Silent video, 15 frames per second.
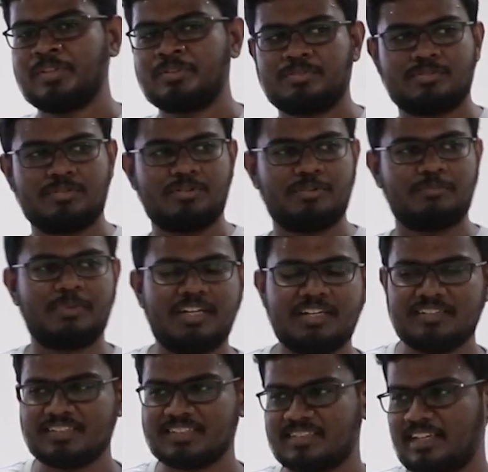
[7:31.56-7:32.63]
So
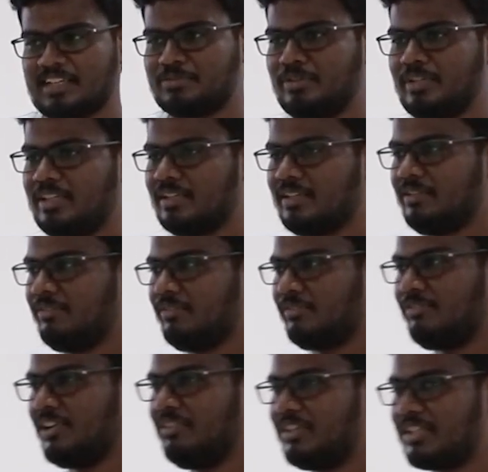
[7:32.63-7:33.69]
Maris is actually a
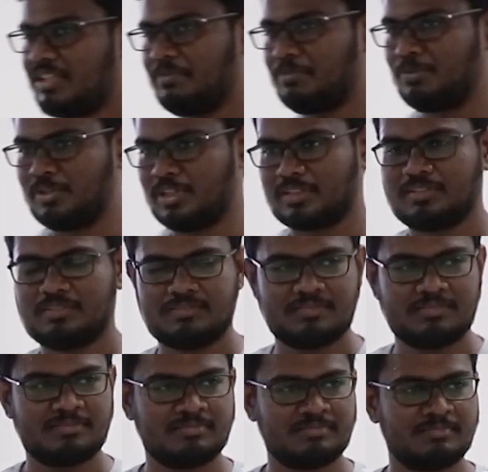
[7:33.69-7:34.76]
flower shop owner.
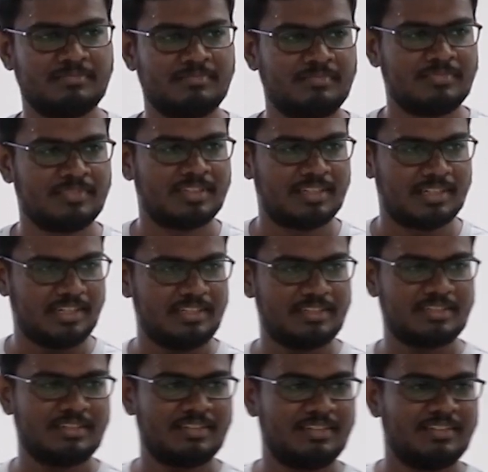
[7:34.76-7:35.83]

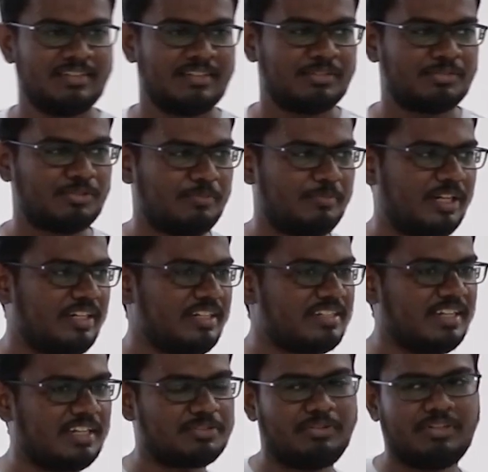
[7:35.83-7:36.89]
Right? So
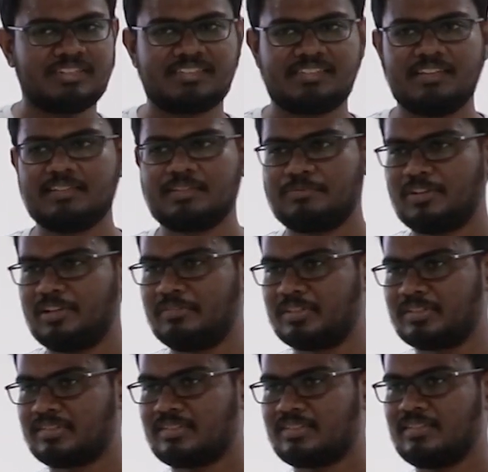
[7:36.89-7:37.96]
Maris actually sells
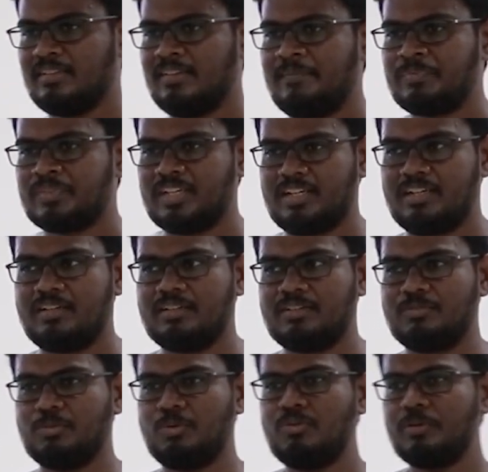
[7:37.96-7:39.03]
flowers. And
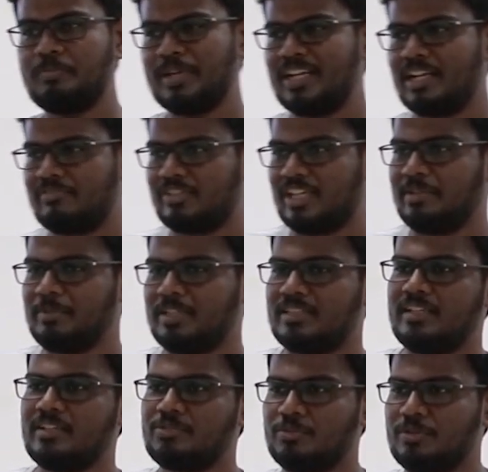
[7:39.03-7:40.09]
over a period of time, he
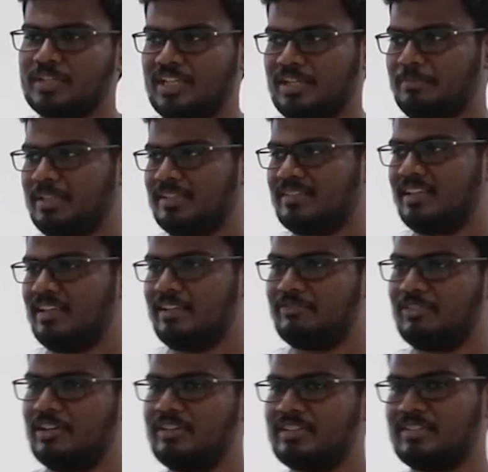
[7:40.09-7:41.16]
thinks, okay, I've been selling
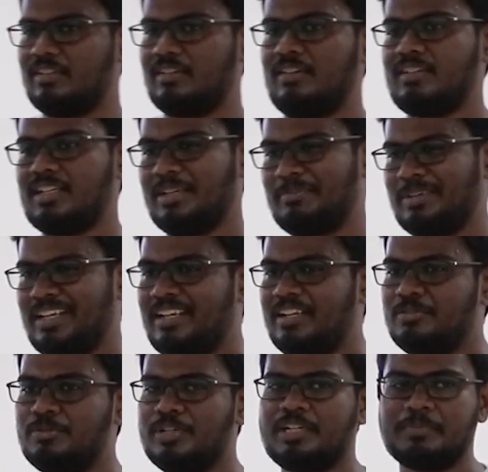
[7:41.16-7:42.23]
flowers a lot. I'm
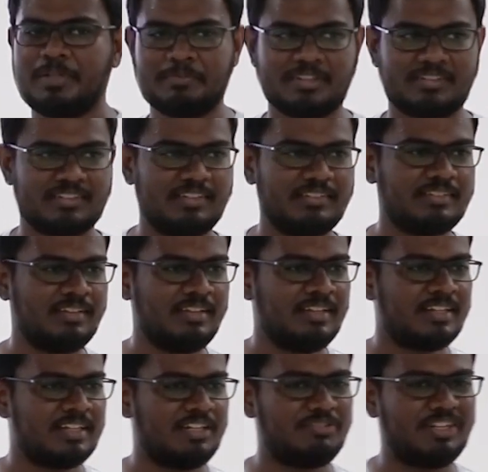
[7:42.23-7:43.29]
really good at my business.
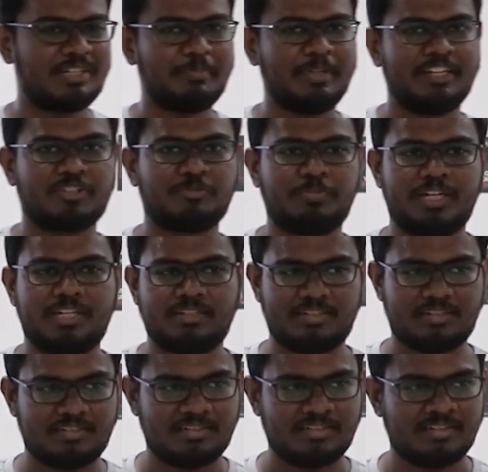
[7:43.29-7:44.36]
Now let me expand.
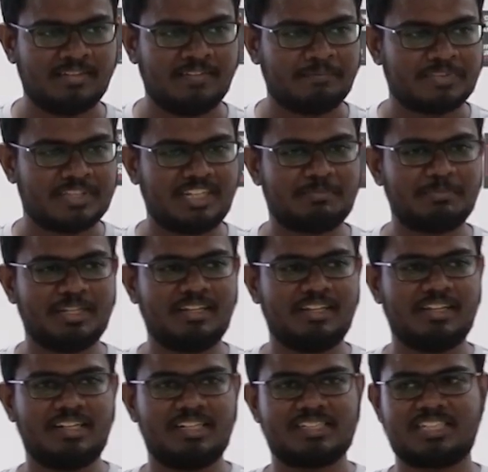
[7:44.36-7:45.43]
Let
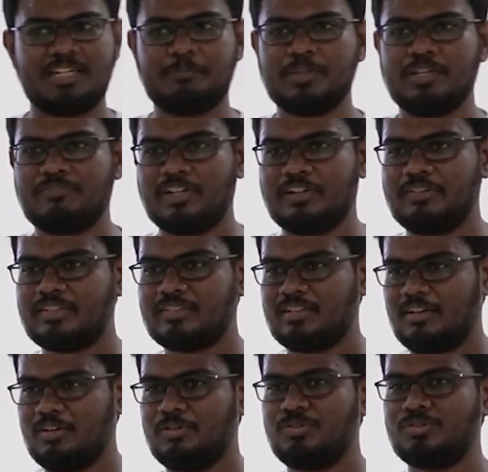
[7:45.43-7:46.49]
me ship the flowers
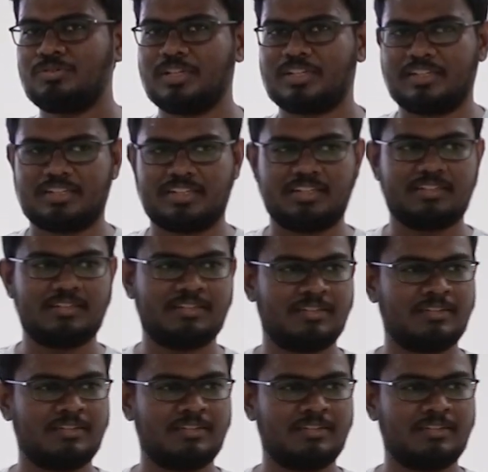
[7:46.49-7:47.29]
all over to the country.